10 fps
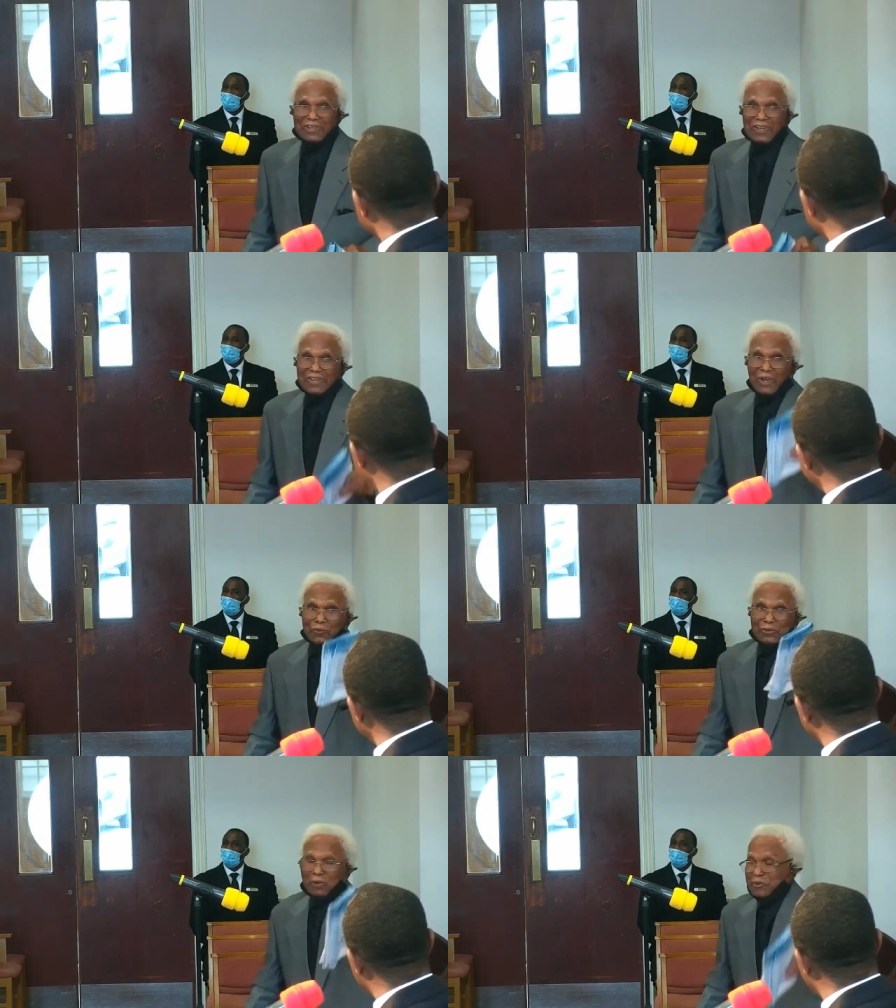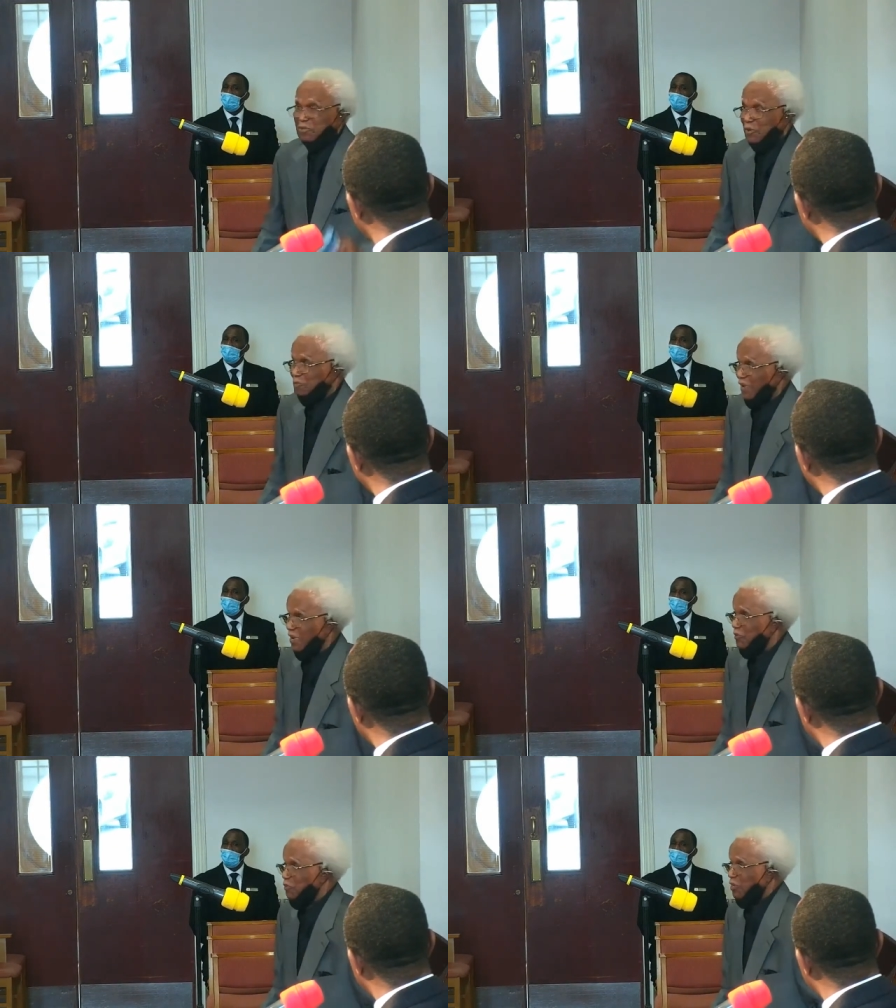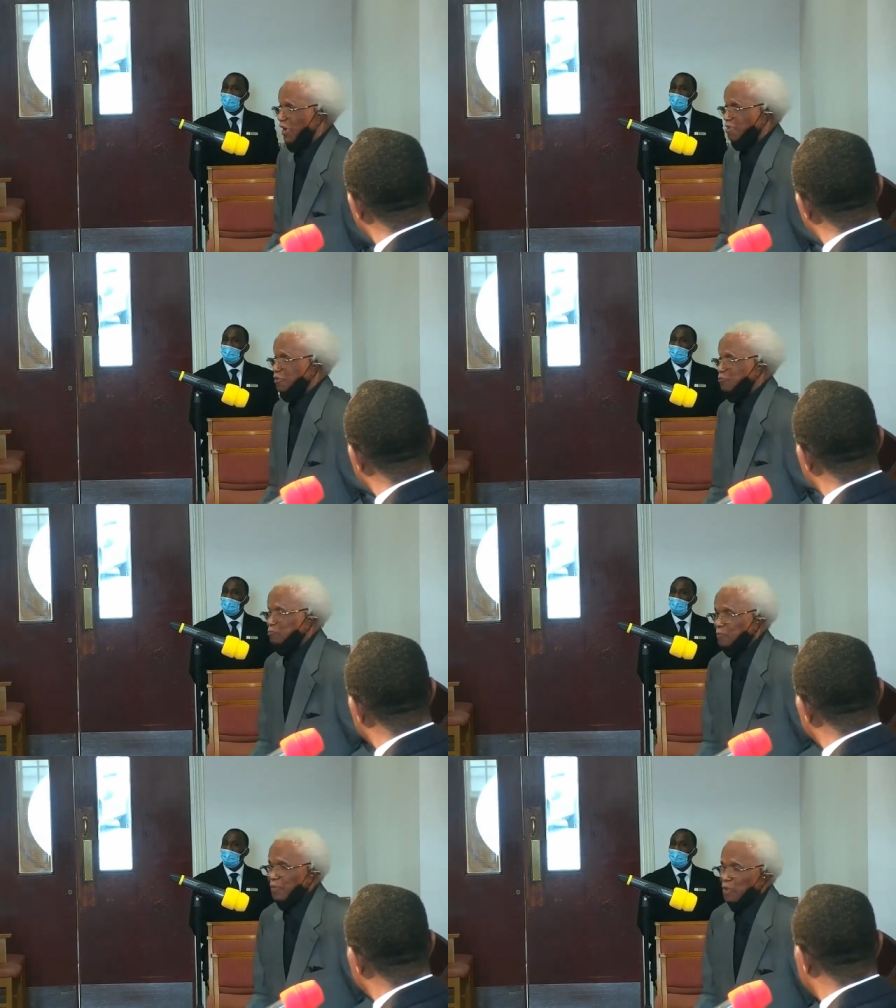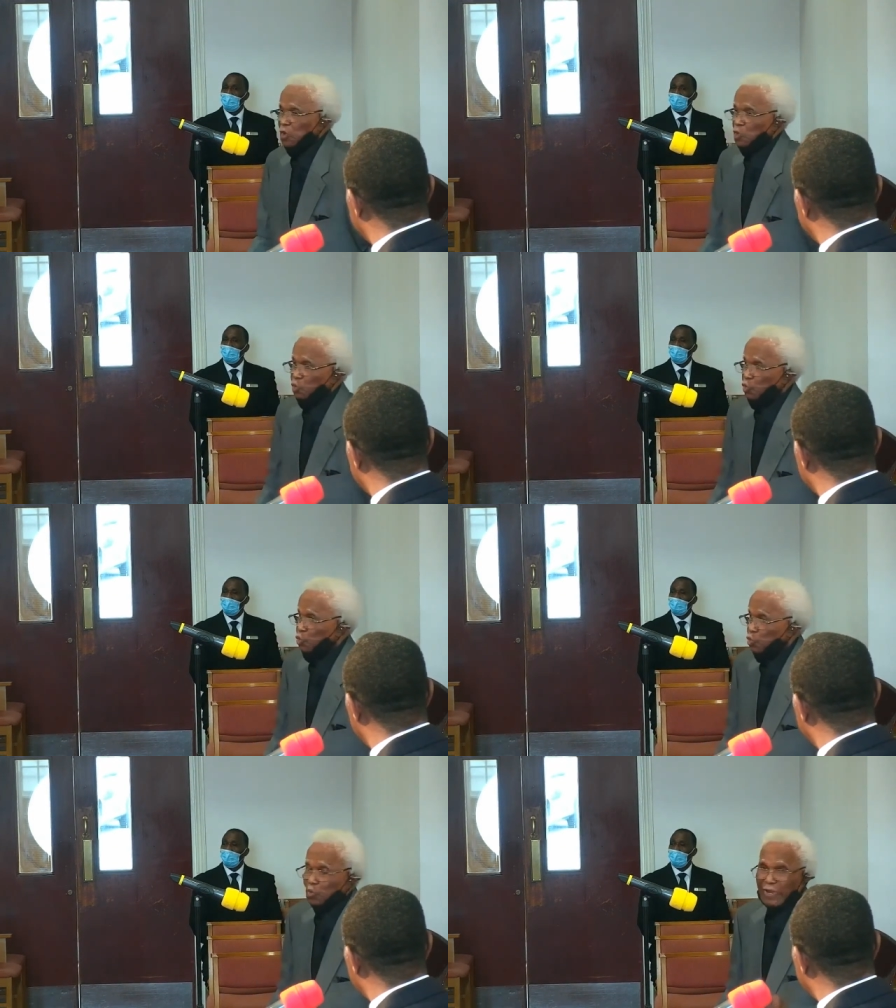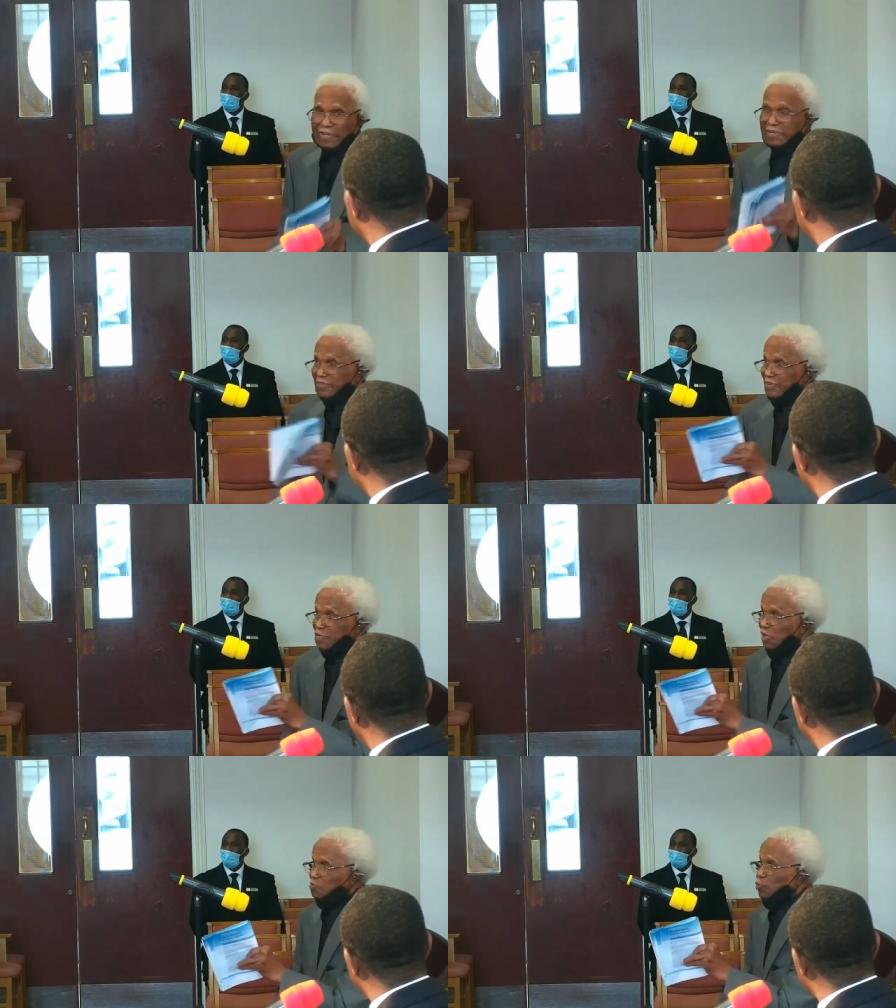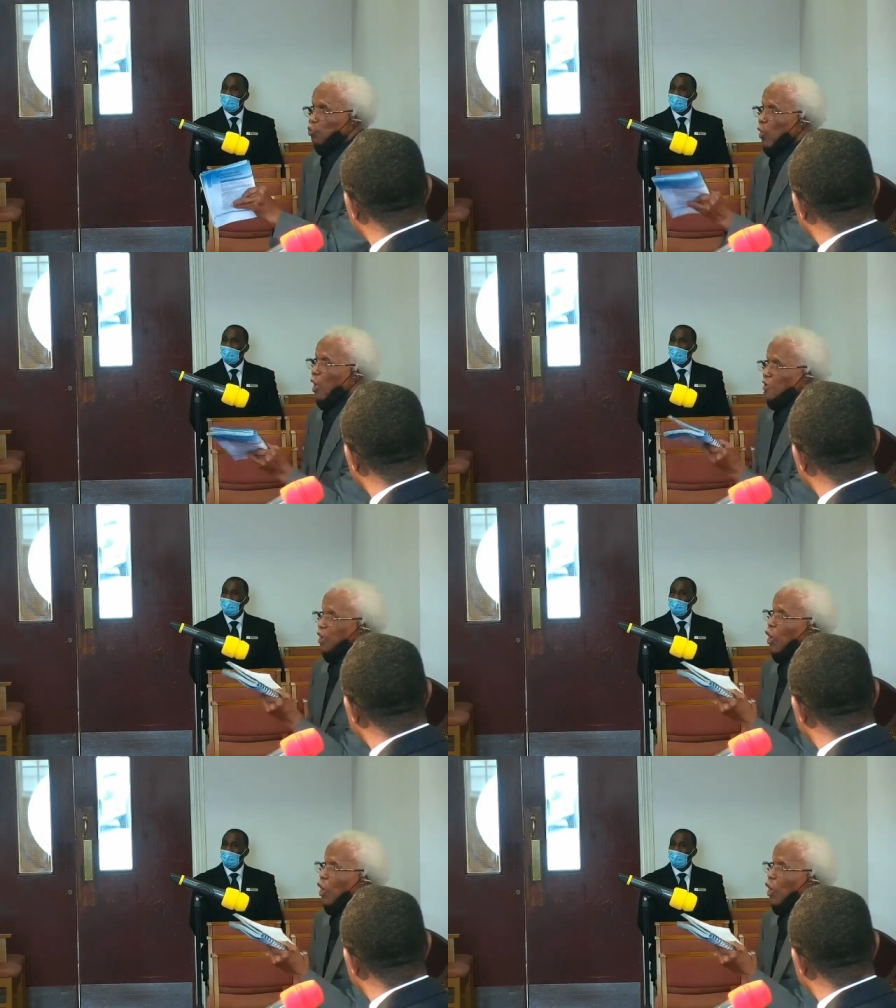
right. Yeah, I was coming something near to that. Do you know that this lesson has warned